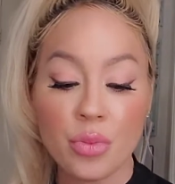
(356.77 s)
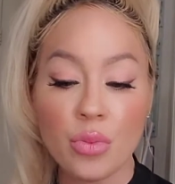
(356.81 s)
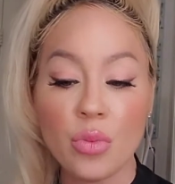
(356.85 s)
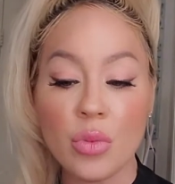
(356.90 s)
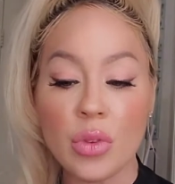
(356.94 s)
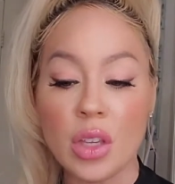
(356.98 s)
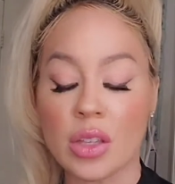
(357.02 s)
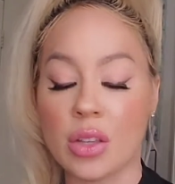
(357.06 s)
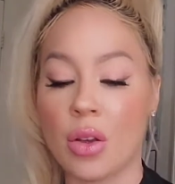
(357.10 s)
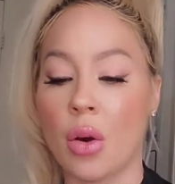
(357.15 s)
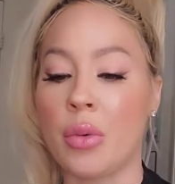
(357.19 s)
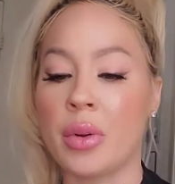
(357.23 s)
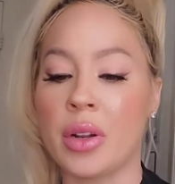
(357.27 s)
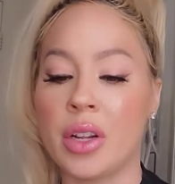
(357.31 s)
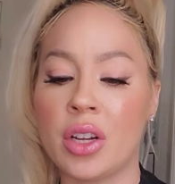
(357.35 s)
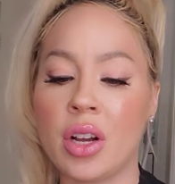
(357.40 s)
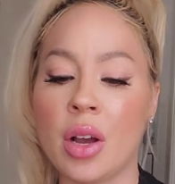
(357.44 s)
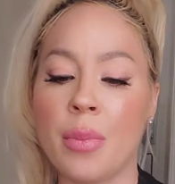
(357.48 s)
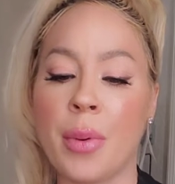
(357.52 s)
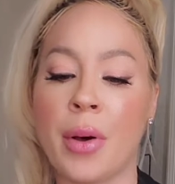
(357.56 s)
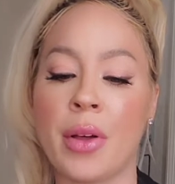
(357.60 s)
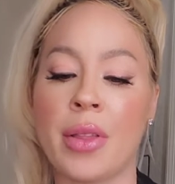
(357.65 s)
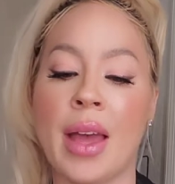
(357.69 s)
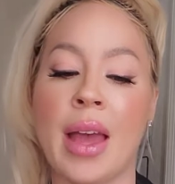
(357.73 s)
So I would look
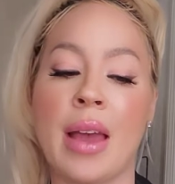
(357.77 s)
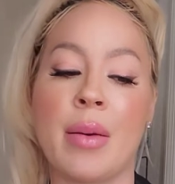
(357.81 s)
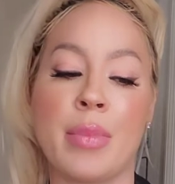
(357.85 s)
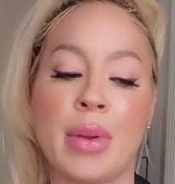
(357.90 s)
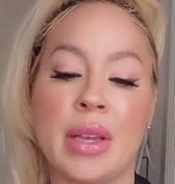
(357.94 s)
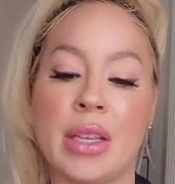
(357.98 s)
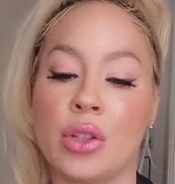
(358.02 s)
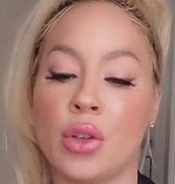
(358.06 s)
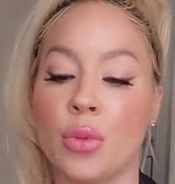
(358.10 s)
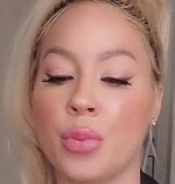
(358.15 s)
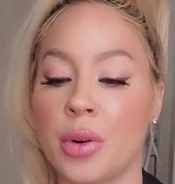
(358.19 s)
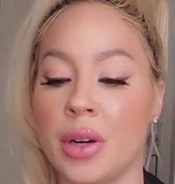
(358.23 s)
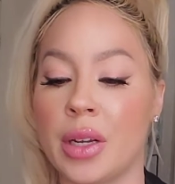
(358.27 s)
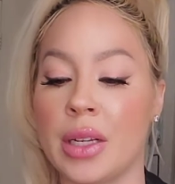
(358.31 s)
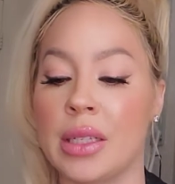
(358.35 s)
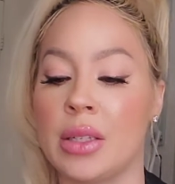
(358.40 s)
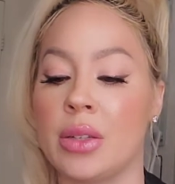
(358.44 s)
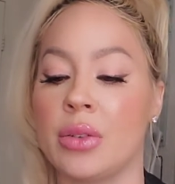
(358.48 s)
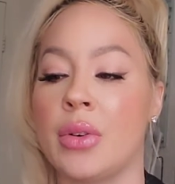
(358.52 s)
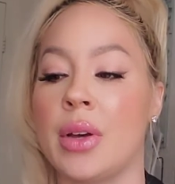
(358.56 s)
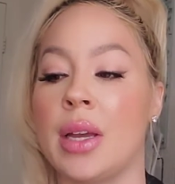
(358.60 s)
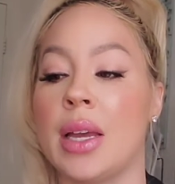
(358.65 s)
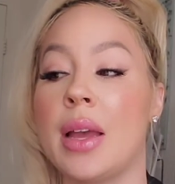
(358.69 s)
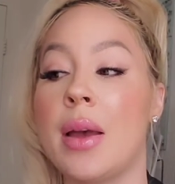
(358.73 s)
up all that and be super
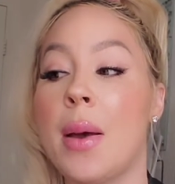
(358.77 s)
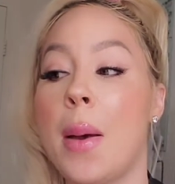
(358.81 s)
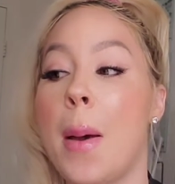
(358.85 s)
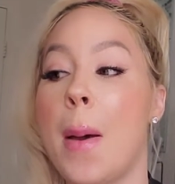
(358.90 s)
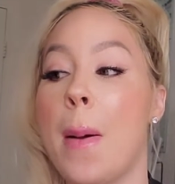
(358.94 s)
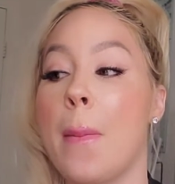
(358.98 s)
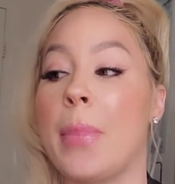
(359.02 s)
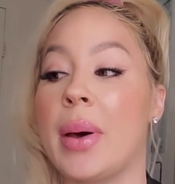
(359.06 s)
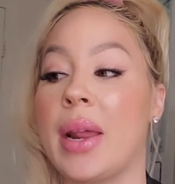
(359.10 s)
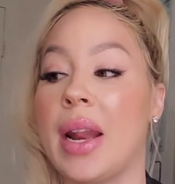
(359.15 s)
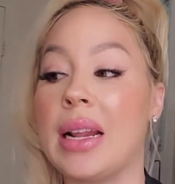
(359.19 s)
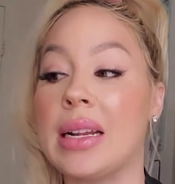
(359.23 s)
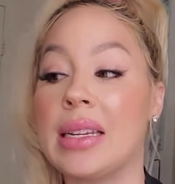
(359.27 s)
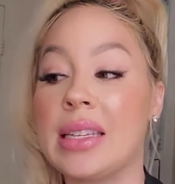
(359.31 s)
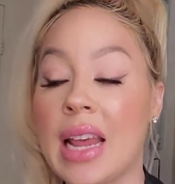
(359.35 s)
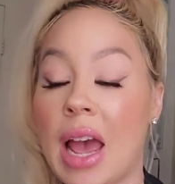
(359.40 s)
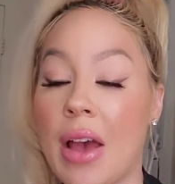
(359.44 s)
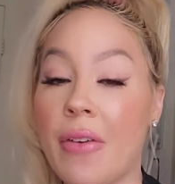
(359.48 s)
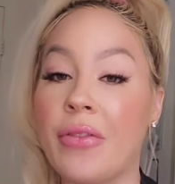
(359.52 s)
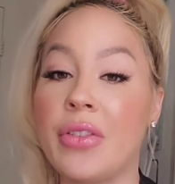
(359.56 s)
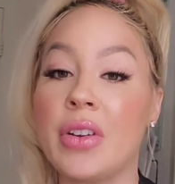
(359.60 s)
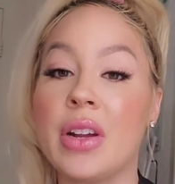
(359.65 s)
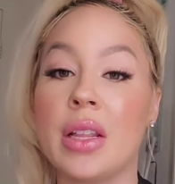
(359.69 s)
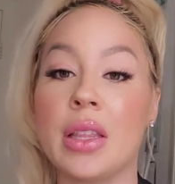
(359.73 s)
into it. But I
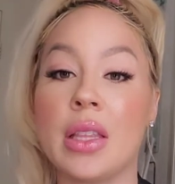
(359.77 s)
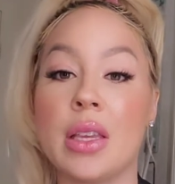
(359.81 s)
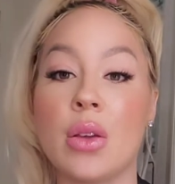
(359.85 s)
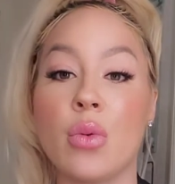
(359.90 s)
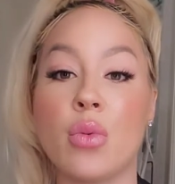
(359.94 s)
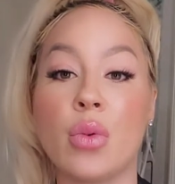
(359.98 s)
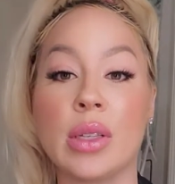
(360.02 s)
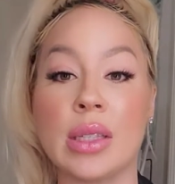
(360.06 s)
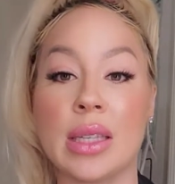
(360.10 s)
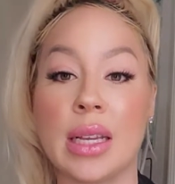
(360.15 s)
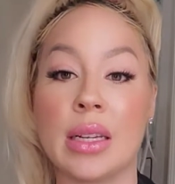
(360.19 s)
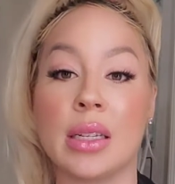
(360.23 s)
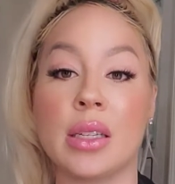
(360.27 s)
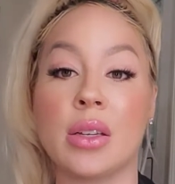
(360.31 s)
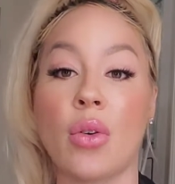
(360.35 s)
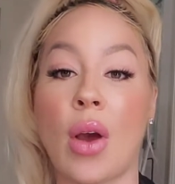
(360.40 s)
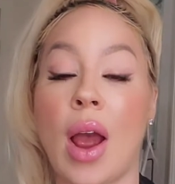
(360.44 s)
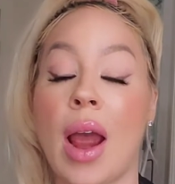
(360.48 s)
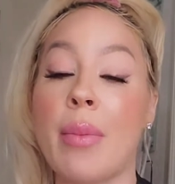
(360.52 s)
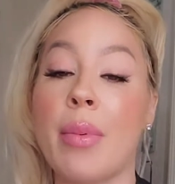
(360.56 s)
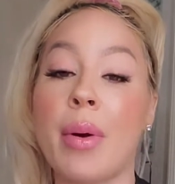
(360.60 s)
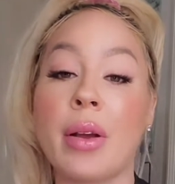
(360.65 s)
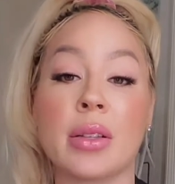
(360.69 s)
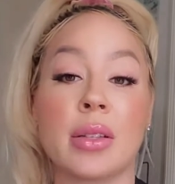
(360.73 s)
definitely was into
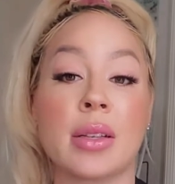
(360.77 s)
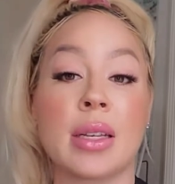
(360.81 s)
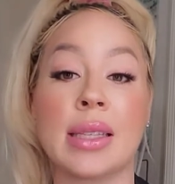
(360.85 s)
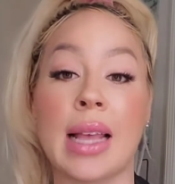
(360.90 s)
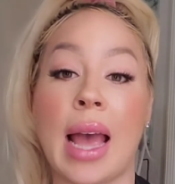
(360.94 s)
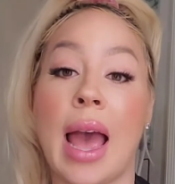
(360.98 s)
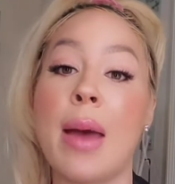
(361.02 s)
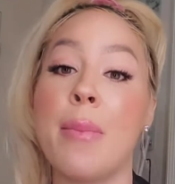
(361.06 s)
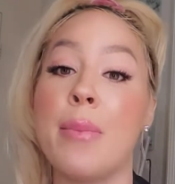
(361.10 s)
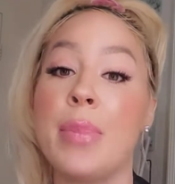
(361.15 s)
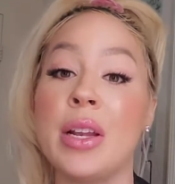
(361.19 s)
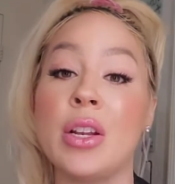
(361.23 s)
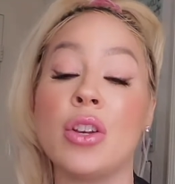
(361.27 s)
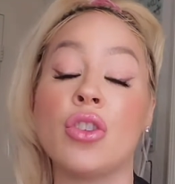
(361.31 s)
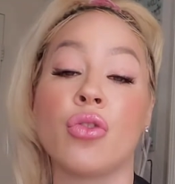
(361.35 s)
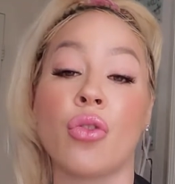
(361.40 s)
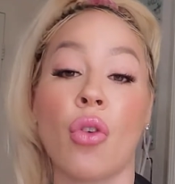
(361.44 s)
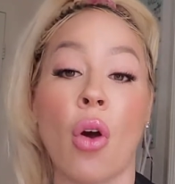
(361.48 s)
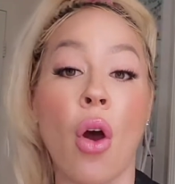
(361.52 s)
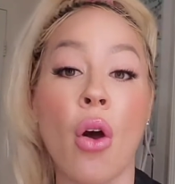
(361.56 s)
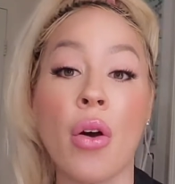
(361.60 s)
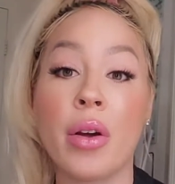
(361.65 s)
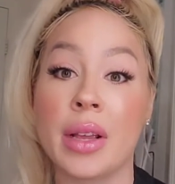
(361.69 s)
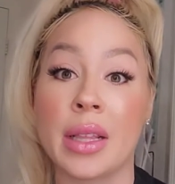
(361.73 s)
eyebrows because I had been
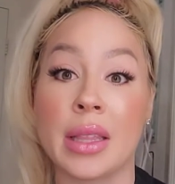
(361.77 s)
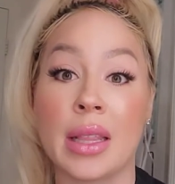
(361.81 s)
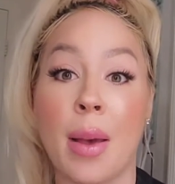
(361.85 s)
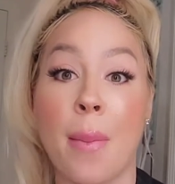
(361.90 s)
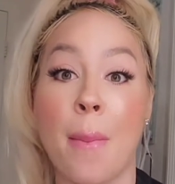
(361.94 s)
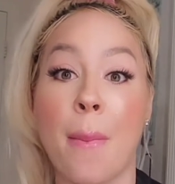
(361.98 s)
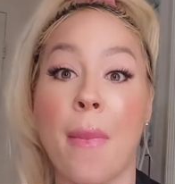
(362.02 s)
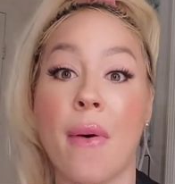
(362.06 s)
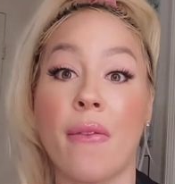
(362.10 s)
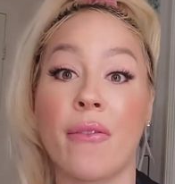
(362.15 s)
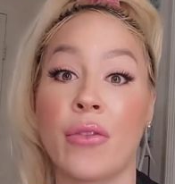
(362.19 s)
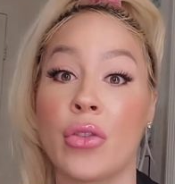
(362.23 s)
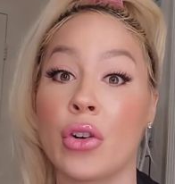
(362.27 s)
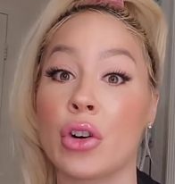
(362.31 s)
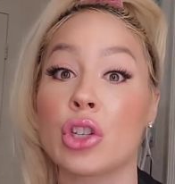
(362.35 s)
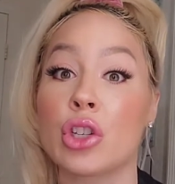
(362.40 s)
drawing them for